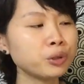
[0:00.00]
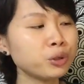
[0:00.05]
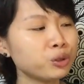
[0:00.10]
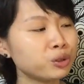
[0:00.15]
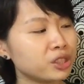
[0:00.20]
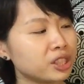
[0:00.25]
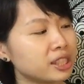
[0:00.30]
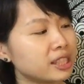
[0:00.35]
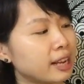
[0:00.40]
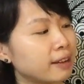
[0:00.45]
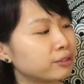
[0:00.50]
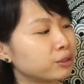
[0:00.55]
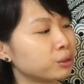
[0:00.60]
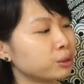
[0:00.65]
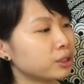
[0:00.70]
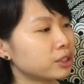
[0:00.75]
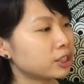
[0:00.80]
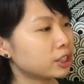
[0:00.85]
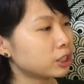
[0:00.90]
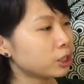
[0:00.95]
You just have
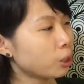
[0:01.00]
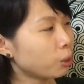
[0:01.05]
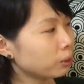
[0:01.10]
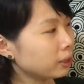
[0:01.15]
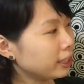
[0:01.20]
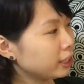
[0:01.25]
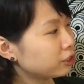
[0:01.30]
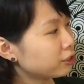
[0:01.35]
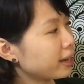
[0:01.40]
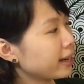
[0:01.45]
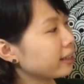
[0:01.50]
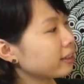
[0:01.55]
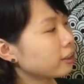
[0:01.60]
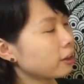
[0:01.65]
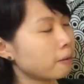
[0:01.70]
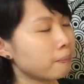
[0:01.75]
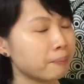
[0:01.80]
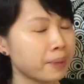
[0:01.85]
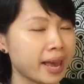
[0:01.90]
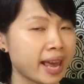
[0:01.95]
to slowly try and
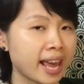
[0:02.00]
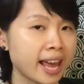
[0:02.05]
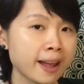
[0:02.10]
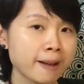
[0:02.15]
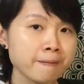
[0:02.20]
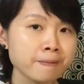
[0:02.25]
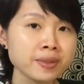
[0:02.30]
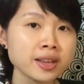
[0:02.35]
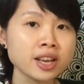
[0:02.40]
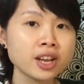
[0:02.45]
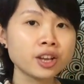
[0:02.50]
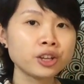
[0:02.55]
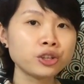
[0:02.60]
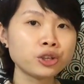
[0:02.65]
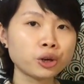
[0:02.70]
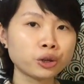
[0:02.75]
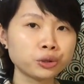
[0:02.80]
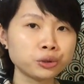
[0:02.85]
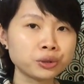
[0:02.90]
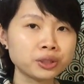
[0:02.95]
compare
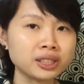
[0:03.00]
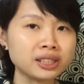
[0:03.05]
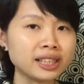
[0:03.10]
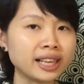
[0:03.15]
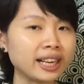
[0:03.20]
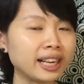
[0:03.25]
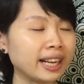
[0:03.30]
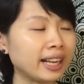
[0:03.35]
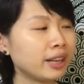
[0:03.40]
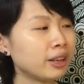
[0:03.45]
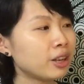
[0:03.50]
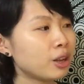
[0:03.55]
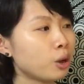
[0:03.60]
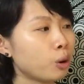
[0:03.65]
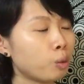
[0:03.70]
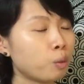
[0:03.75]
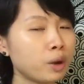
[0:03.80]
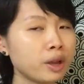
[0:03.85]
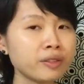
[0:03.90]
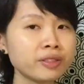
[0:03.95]
your ukulele
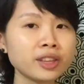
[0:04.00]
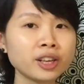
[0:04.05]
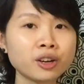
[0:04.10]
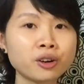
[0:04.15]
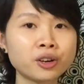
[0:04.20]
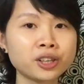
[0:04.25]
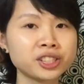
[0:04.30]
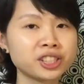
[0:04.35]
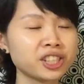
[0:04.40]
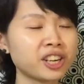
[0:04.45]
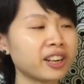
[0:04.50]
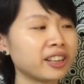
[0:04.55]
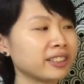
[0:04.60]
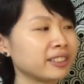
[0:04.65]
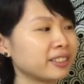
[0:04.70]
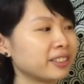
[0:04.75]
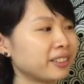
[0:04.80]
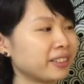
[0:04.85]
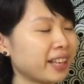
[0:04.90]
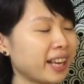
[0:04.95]
with the chord
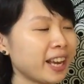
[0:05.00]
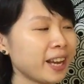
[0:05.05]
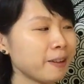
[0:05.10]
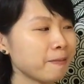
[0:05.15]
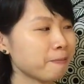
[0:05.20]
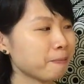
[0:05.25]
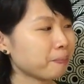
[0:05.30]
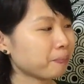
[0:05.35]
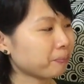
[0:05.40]
chart, okay?